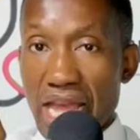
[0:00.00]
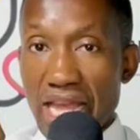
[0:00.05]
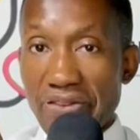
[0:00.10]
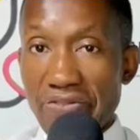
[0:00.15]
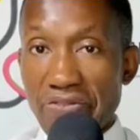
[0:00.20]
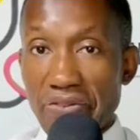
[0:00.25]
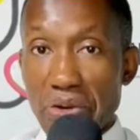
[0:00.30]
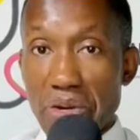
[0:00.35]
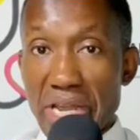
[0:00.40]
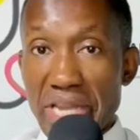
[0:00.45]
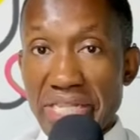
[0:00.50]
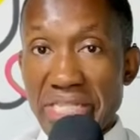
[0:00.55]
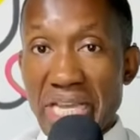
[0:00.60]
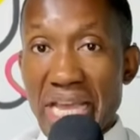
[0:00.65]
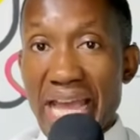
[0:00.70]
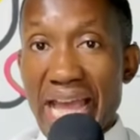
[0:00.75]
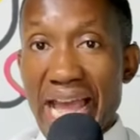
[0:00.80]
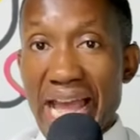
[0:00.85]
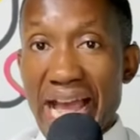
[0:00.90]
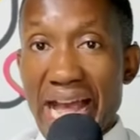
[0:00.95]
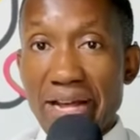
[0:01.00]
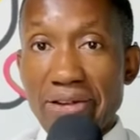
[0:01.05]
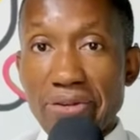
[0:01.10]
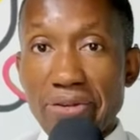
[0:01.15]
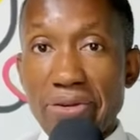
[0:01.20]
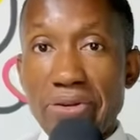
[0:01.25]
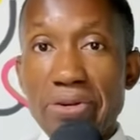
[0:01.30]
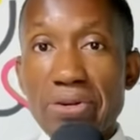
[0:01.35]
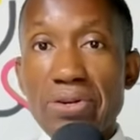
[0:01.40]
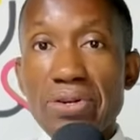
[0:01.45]
Avoid
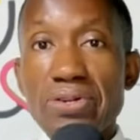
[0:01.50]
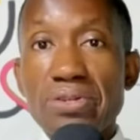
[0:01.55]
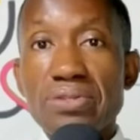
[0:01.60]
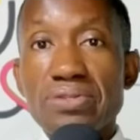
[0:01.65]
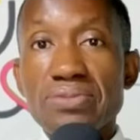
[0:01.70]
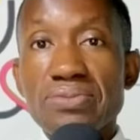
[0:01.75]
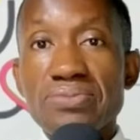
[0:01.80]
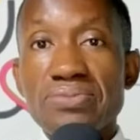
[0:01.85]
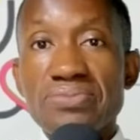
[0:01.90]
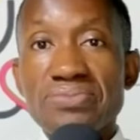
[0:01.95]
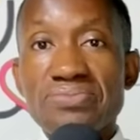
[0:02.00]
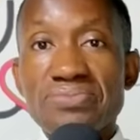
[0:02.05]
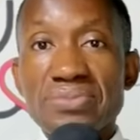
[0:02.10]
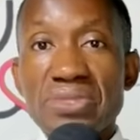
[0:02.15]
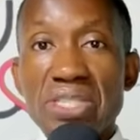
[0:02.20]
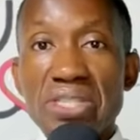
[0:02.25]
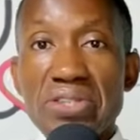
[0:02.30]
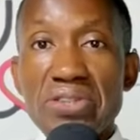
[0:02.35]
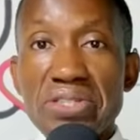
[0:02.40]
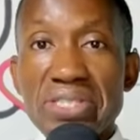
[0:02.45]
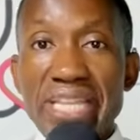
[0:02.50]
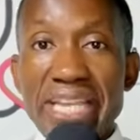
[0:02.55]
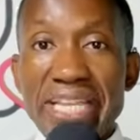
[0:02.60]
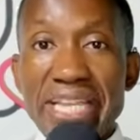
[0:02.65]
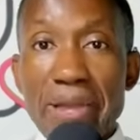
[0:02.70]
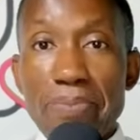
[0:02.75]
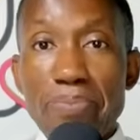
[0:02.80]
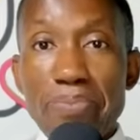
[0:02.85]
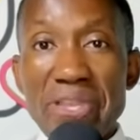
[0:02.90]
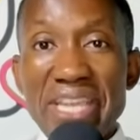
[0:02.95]
alcohol. You take
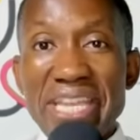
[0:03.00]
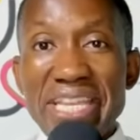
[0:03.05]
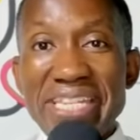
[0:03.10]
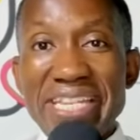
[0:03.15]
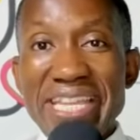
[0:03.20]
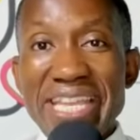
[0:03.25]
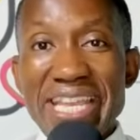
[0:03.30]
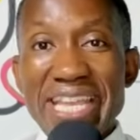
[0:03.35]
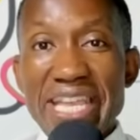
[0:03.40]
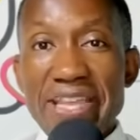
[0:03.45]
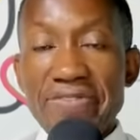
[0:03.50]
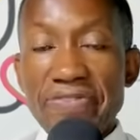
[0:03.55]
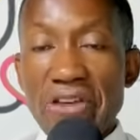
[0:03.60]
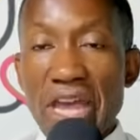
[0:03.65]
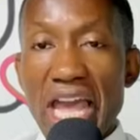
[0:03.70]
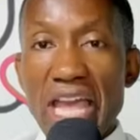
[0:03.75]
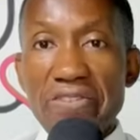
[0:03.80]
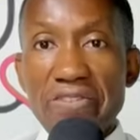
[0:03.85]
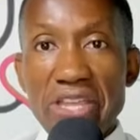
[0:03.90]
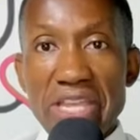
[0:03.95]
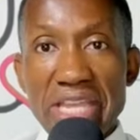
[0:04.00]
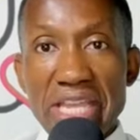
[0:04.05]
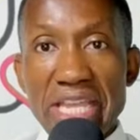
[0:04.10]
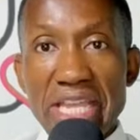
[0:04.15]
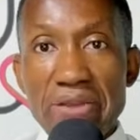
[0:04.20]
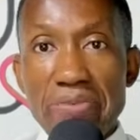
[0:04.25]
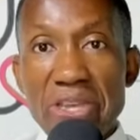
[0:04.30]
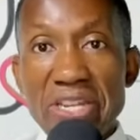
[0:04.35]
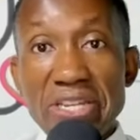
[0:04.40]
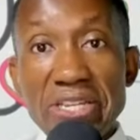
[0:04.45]
a PDE5
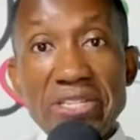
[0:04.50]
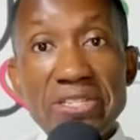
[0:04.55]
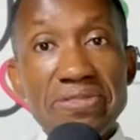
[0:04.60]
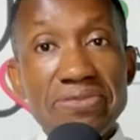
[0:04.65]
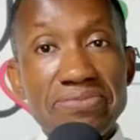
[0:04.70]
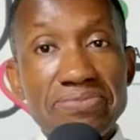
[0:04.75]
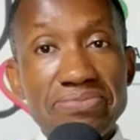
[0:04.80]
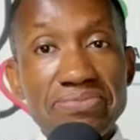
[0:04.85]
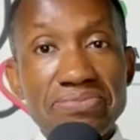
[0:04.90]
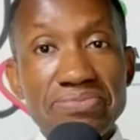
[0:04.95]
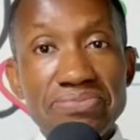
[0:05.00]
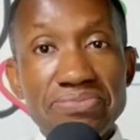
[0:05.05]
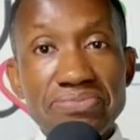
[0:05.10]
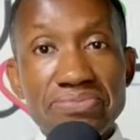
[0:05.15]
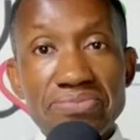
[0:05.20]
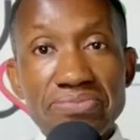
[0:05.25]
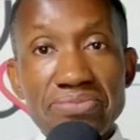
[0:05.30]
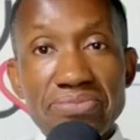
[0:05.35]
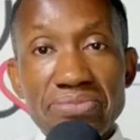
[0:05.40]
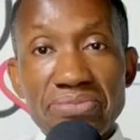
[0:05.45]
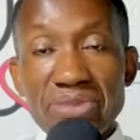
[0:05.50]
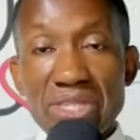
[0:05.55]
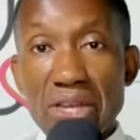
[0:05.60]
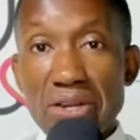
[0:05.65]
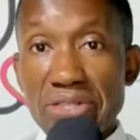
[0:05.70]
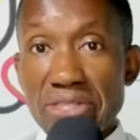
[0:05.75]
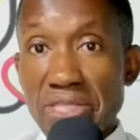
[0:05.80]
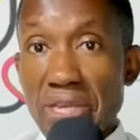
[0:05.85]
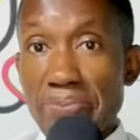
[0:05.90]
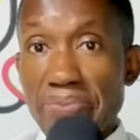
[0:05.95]
inhibitor
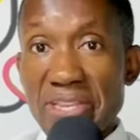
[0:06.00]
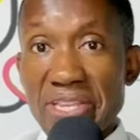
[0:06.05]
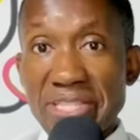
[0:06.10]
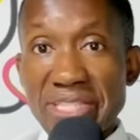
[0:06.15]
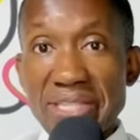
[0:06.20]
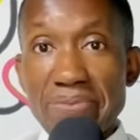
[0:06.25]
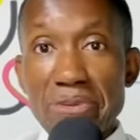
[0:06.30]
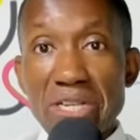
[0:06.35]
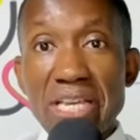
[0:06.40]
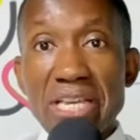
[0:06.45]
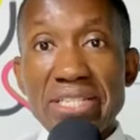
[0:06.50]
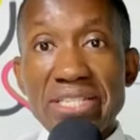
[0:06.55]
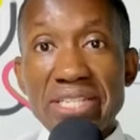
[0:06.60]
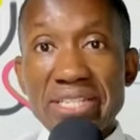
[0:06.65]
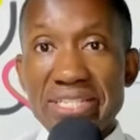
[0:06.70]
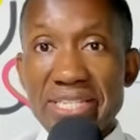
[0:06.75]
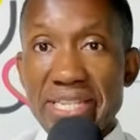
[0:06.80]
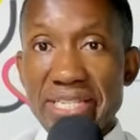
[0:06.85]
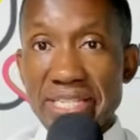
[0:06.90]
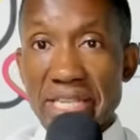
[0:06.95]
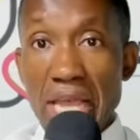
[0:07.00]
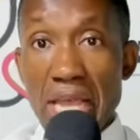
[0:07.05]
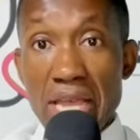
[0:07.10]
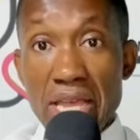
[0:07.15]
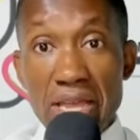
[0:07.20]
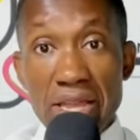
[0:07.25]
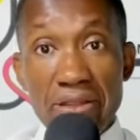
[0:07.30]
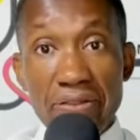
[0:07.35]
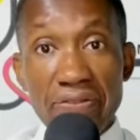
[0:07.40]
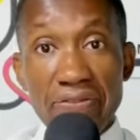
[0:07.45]
or something similar such as
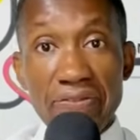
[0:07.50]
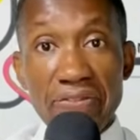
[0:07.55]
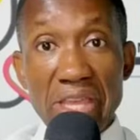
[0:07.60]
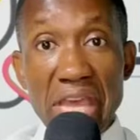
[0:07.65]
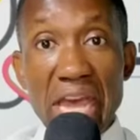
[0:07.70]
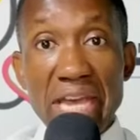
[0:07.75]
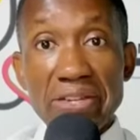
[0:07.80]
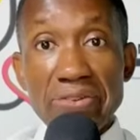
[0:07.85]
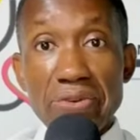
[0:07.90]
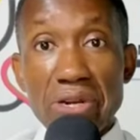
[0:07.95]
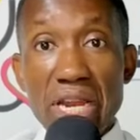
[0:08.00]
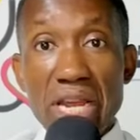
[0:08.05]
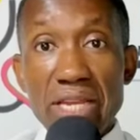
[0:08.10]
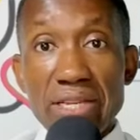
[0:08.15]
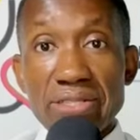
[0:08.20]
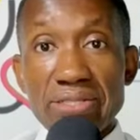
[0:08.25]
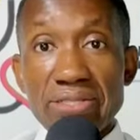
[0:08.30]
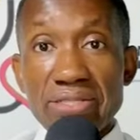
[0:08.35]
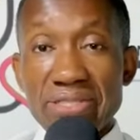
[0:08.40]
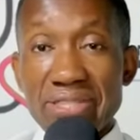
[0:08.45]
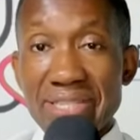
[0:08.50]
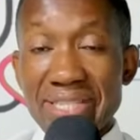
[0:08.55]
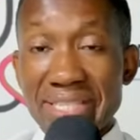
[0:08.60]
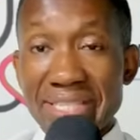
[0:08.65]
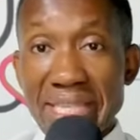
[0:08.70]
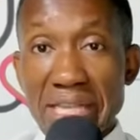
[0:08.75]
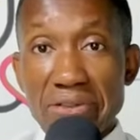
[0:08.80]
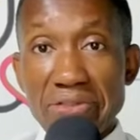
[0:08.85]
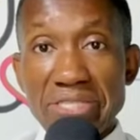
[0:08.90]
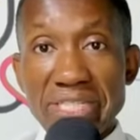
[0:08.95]
Viagra,
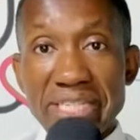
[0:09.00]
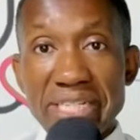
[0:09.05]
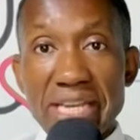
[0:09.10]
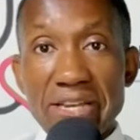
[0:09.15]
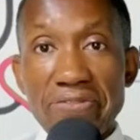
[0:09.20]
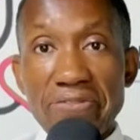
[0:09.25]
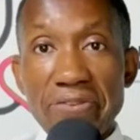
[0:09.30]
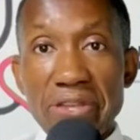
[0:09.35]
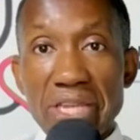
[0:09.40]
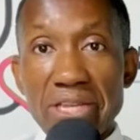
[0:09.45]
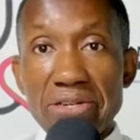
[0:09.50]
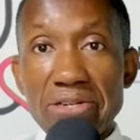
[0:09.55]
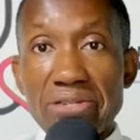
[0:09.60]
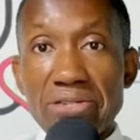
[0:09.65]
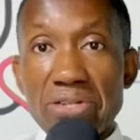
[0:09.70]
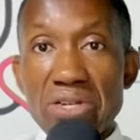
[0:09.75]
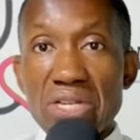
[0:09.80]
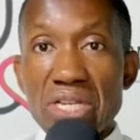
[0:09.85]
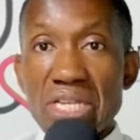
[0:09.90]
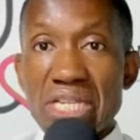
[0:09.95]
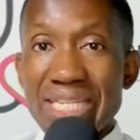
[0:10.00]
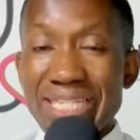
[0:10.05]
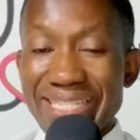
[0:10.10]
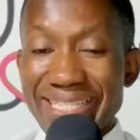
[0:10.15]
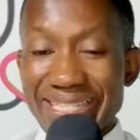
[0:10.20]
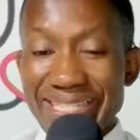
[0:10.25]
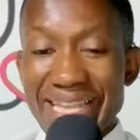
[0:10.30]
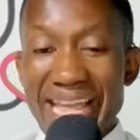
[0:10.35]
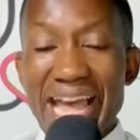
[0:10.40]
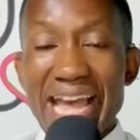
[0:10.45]
Sildenafil,
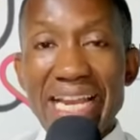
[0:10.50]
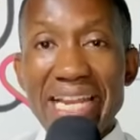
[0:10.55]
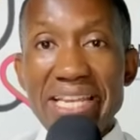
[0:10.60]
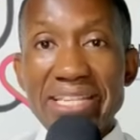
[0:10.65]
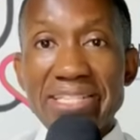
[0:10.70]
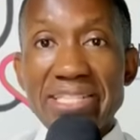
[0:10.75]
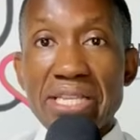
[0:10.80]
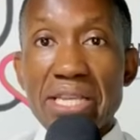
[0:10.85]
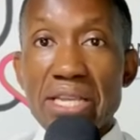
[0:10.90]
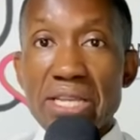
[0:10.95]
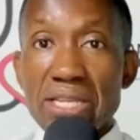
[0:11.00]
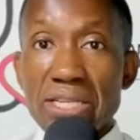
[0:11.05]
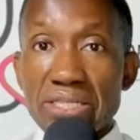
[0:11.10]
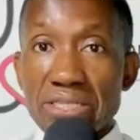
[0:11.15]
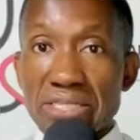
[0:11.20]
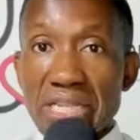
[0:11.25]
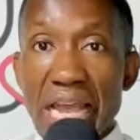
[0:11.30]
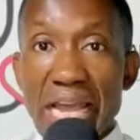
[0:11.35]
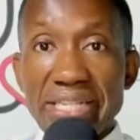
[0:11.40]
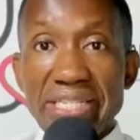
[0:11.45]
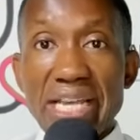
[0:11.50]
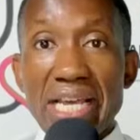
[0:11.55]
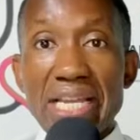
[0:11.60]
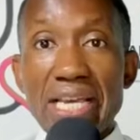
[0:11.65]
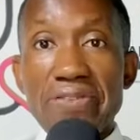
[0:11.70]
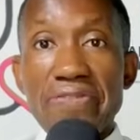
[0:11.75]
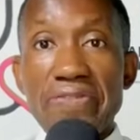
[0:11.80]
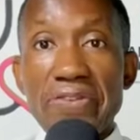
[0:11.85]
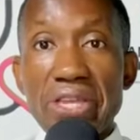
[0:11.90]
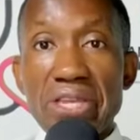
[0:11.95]
Cialis,
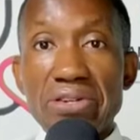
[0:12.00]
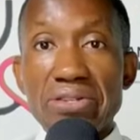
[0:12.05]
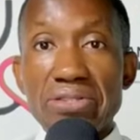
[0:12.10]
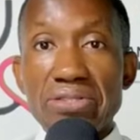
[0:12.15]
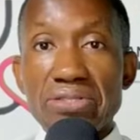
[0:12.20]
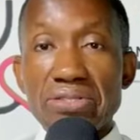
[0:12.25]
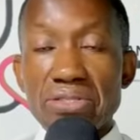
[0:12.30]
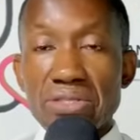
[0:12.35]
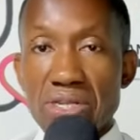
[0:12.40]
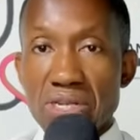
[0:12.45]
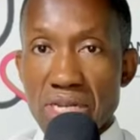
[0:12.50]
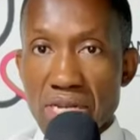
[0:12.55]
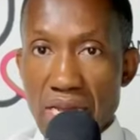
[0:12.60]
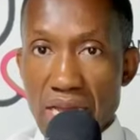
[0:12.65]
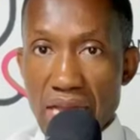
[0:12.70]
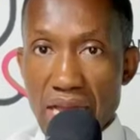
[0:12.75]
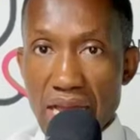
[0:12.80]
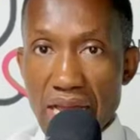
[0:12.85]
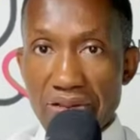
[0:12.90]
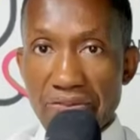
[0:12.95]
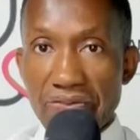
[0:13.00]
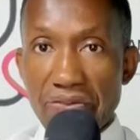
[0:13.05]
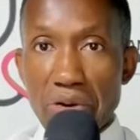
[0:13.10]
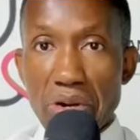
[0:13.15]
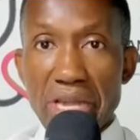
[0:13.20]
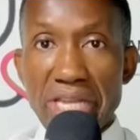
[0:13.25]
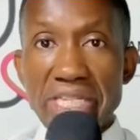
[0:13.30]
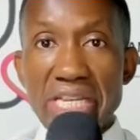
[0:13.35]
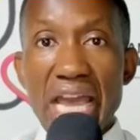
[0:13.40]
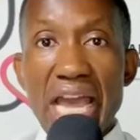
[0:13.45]
Tadalafil.
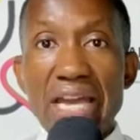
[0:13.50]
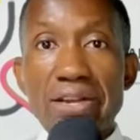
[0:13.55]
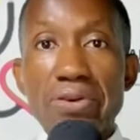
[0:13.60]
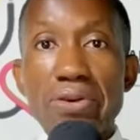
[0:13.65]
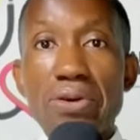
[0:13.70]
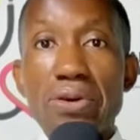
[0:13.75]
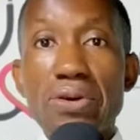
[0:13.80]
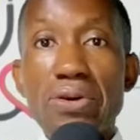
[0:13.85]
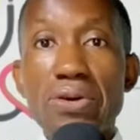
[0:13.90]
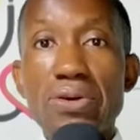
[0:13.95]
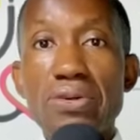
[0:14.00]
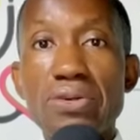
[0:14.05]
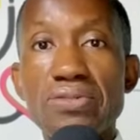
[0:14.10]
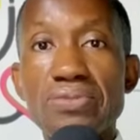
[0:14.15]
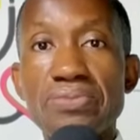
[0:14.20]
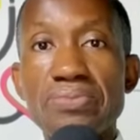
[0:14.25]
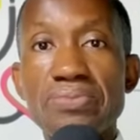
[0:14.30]
Avoid alcohol.